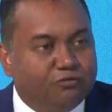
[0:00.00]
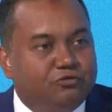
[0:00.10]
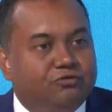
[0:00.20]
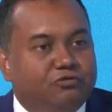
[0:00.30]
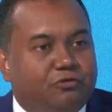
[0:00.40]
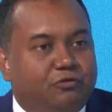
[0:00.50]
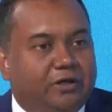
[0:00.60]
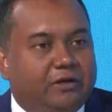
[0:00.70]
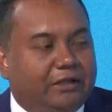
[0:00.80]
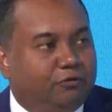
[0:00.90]
do
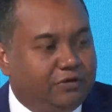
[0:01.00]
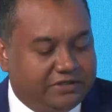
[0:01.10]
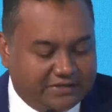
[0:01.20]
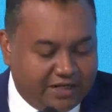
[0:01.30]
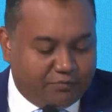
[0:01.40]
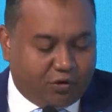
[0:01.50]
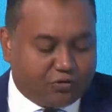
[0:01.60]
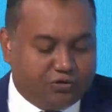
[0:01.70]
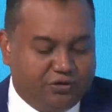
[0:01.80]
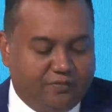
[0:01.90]
regulatory
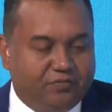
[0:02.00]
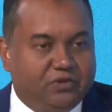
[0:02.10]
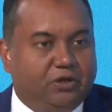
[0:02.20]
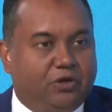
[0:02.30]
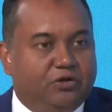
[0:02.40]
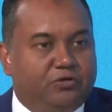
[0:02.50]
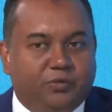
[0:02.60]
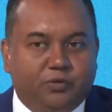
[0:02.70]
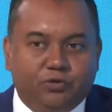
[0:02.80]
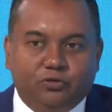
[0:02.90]
sandbox
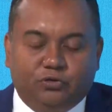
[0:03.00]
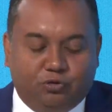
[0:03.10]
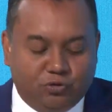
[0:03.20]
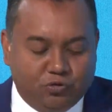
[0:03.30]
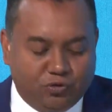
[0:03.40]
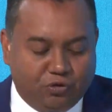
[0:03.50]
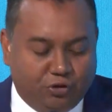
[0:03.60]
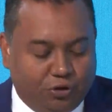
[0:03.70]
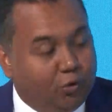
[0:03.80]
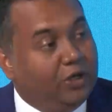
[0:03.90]
contribute to
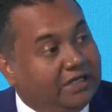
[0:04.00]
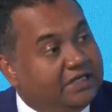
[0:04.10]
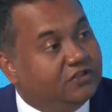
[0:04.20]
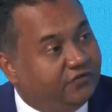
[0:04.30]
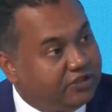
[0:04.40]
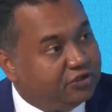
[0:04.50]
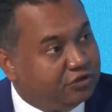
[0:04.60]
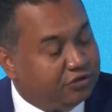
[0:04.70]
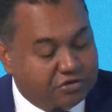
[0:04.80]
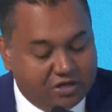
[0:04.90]
UAE's
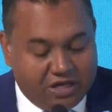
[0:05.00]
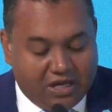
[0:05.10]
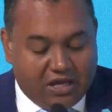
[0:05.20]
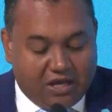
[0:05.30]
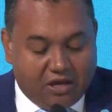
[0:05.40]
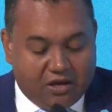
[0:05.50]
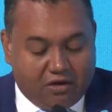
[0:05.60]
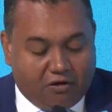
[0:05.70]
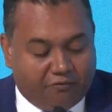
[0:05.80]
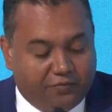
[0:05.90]
vision
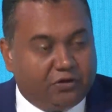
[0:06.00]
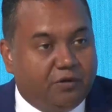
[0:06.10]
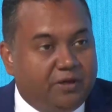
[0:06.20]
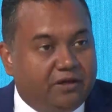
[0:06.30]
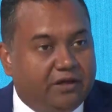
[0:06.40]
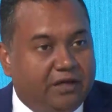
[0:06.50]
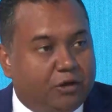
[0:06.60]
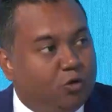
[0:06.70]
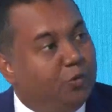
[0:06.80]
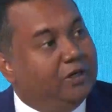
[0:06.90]
of becoming a
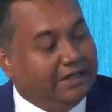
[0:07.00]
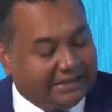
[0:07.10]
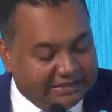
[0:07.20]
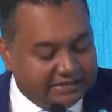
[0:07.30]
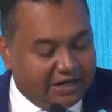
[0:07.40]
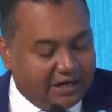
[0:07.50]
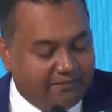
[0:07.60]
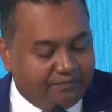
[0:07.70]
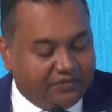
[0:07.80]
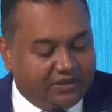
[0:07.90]
global
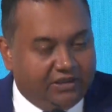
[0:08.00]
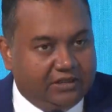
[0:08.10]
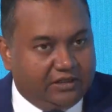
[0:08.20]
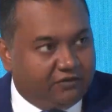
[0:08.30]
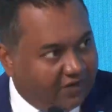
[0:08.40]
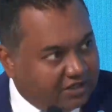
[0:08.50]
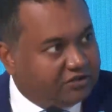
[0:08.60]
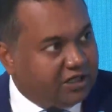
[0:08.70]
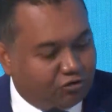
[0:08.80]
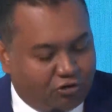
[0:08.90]
leader in advanced
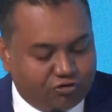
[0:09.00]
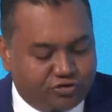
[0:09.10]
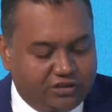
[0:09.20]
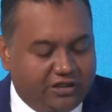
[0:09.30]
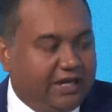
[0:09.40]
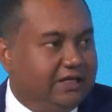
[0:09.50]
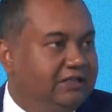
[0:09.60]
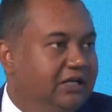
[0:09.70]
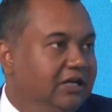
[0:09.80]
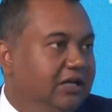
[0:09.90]
technology and
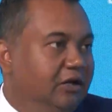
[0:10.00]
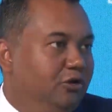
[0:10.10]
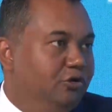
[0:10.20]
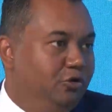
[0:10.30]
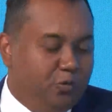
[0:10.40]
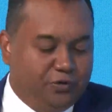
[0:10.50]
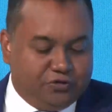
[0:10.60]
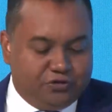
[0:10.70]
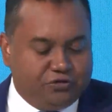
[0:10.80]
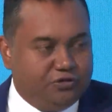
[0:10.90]

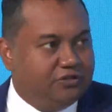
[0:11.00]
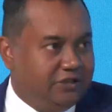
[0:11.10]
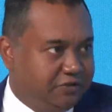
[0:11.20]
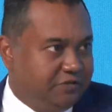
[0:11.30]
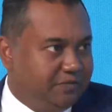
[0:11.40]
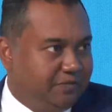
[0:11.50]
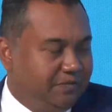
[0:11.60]
autonomous system?